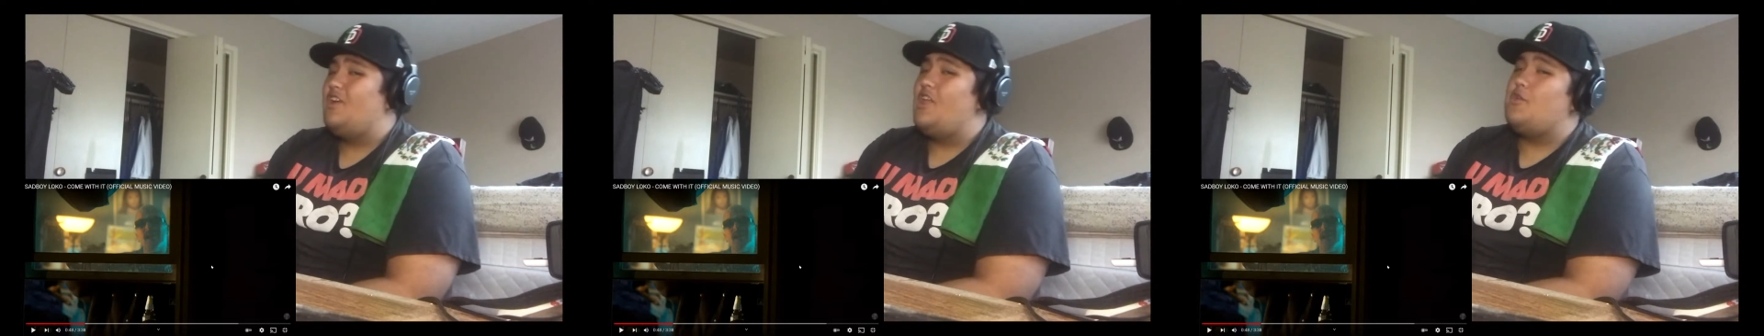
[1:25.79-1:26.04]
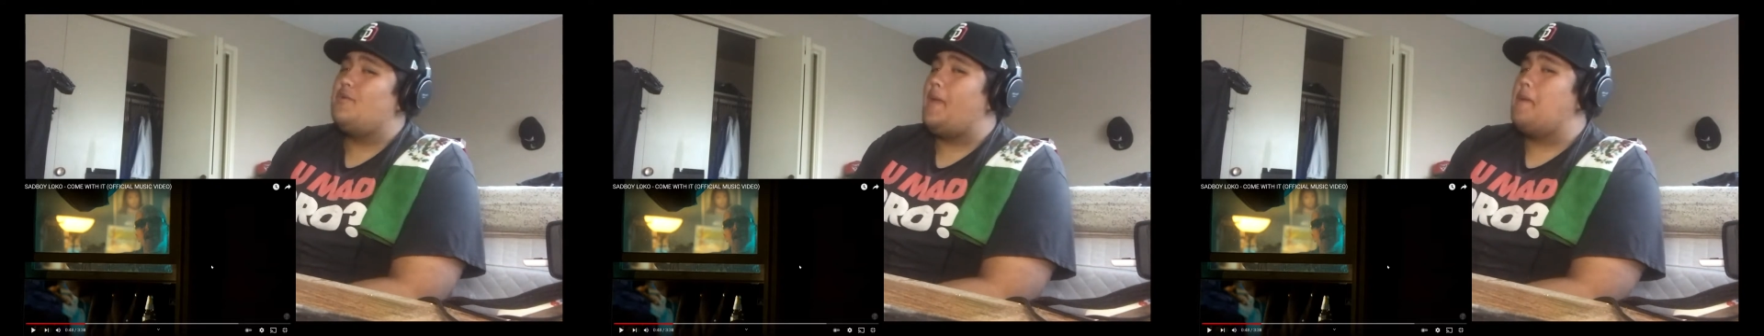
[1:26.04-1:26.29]
or
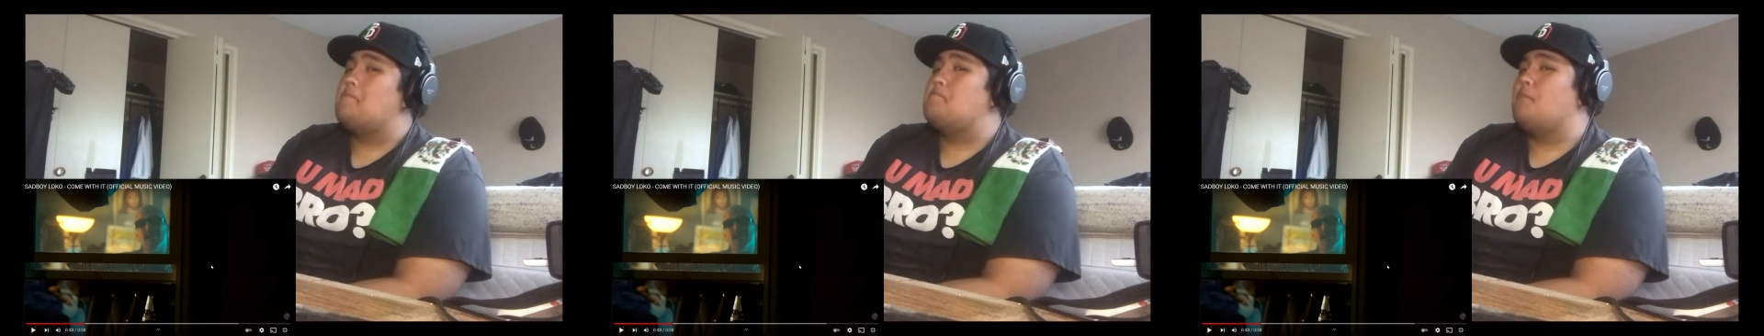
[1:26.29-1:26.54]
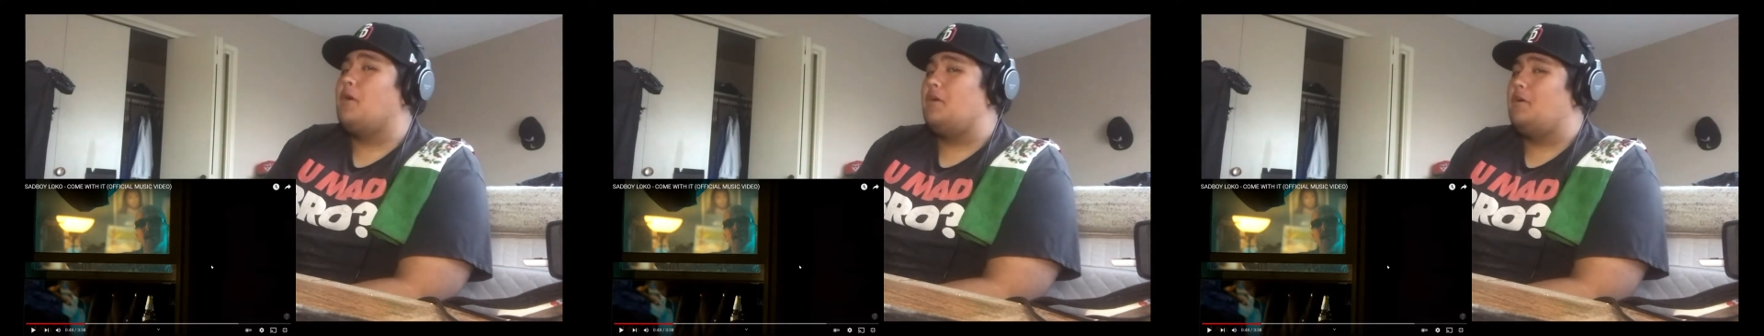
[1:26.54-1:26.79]
you get
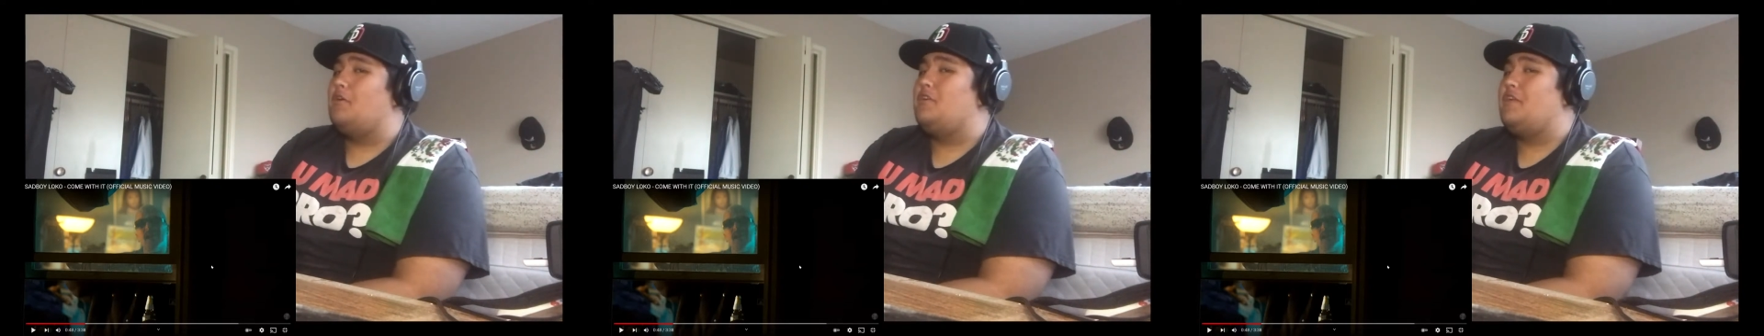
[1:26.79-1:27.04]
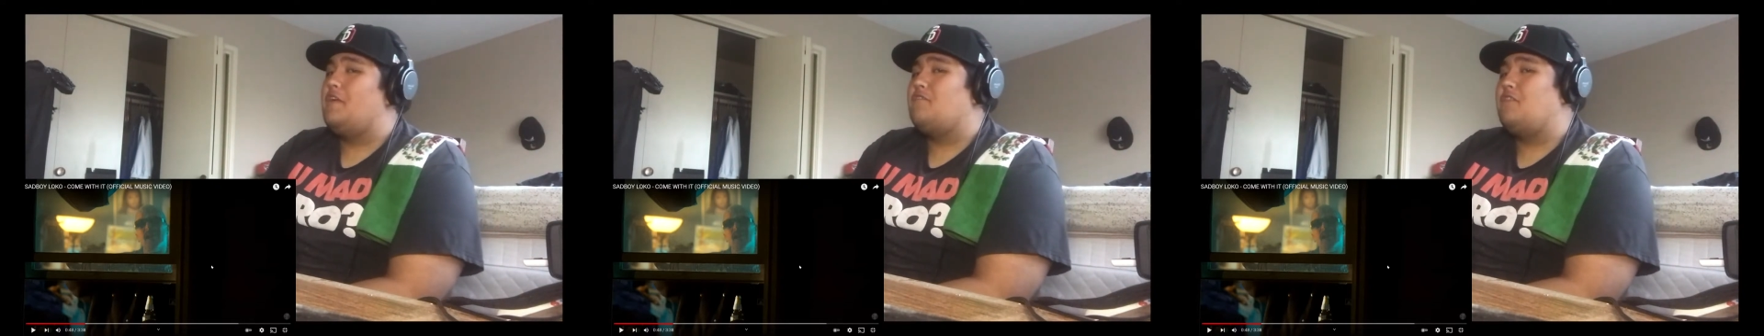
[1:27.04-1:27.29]
murdered, or you
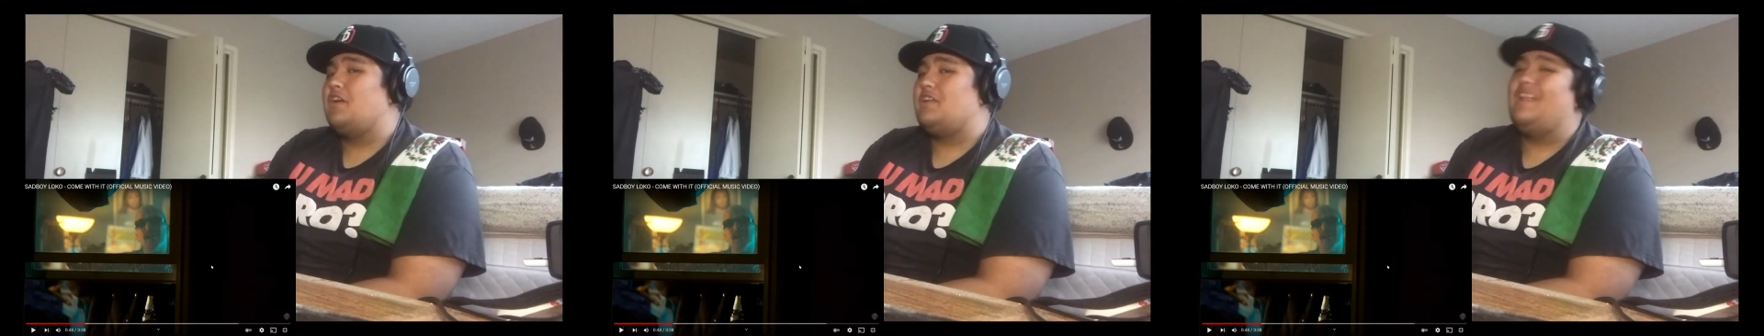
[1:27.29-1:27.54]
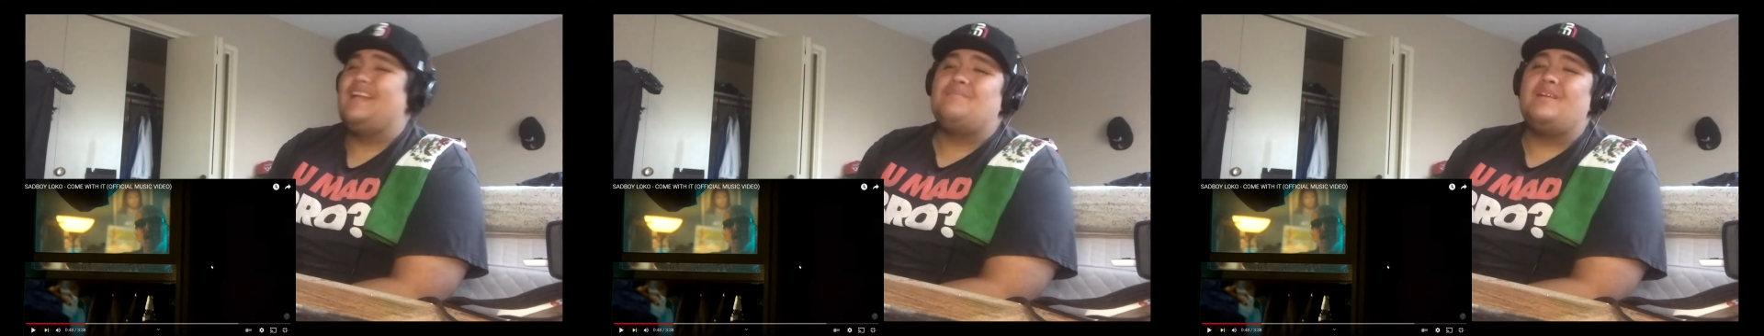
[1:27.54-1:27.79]
get fucking
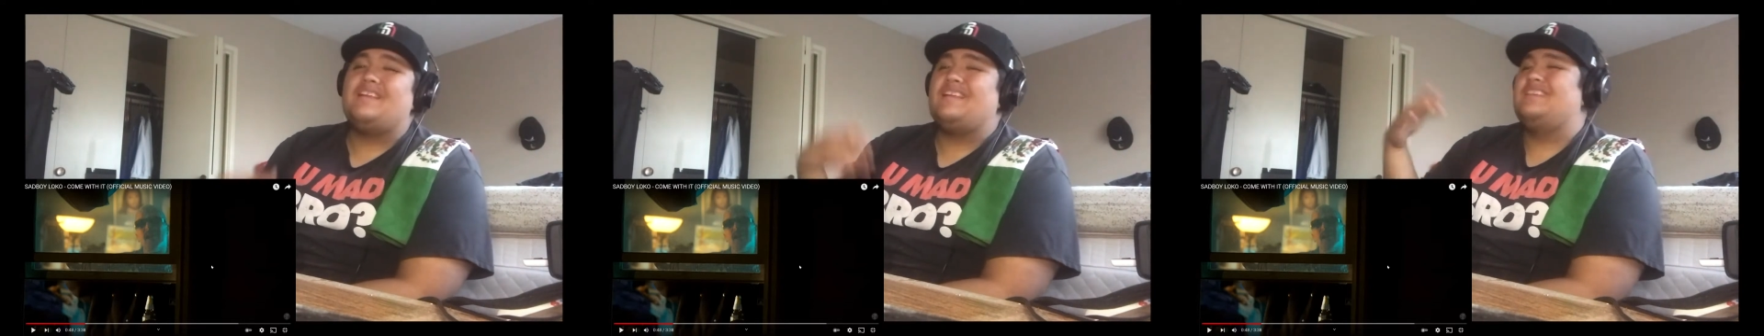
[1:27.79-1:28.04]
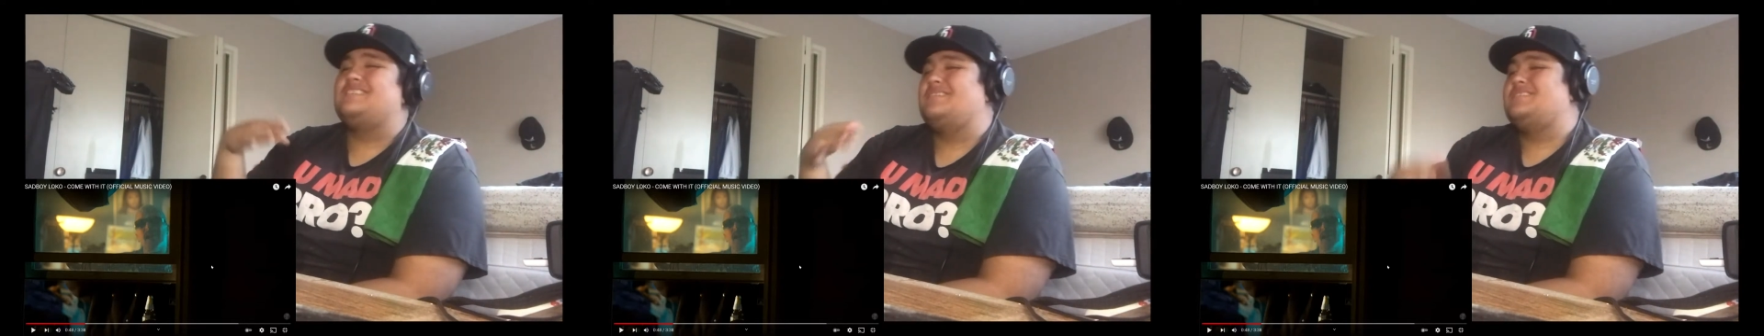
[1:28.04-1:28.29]
not murder
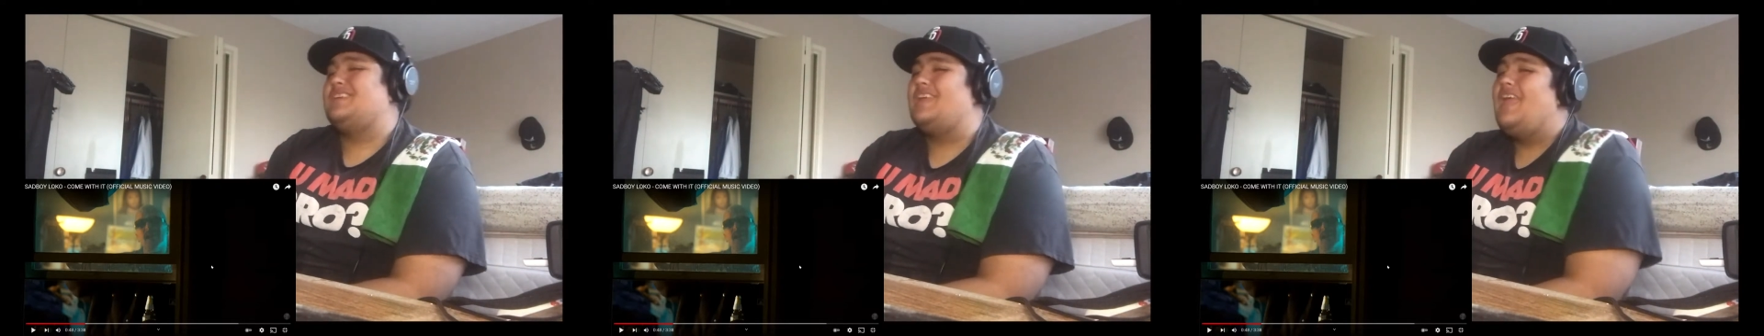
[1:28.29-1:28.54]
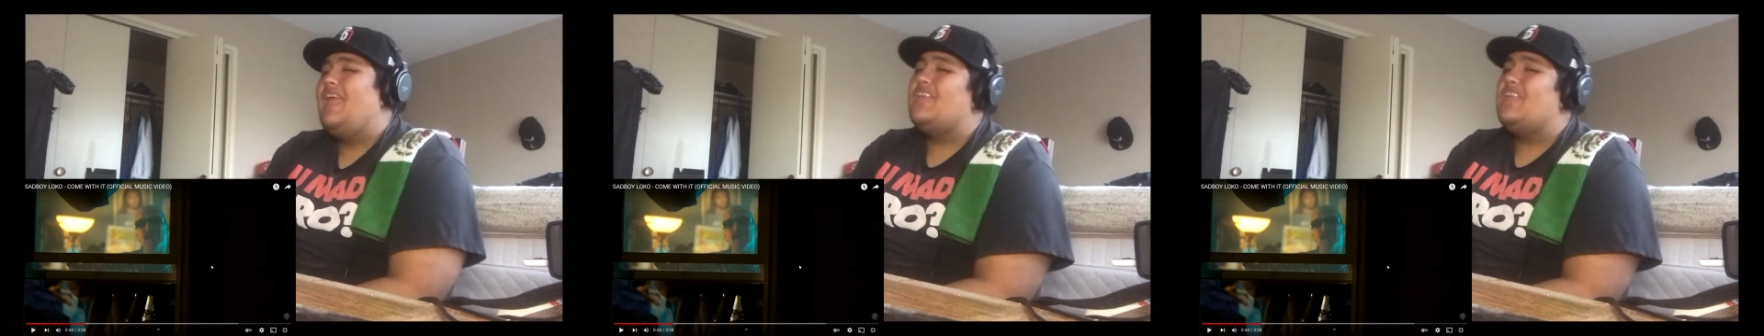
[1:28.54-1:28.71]
kills and shit.